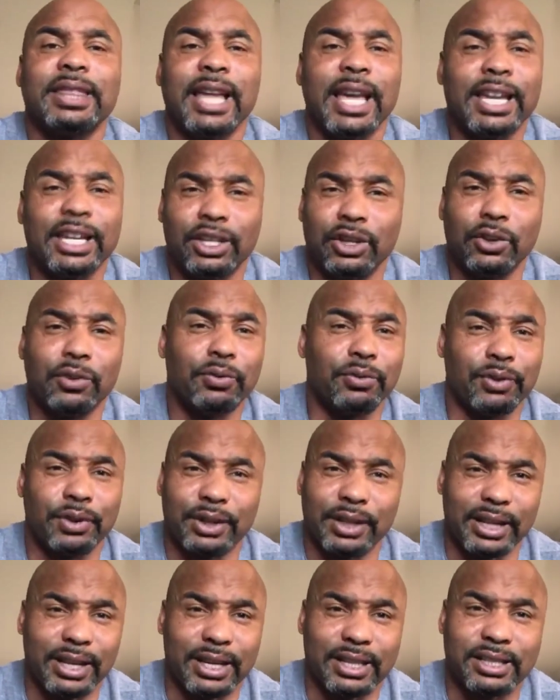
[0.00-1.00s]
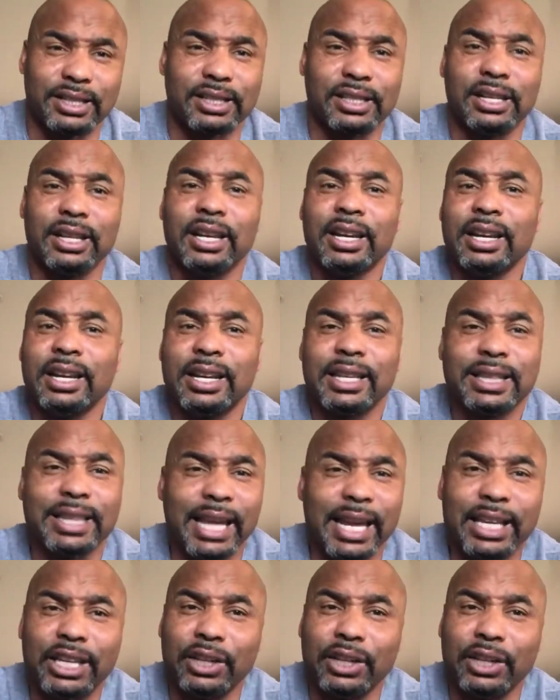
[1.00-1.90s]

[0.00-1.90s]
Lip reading: thank you for this. Thank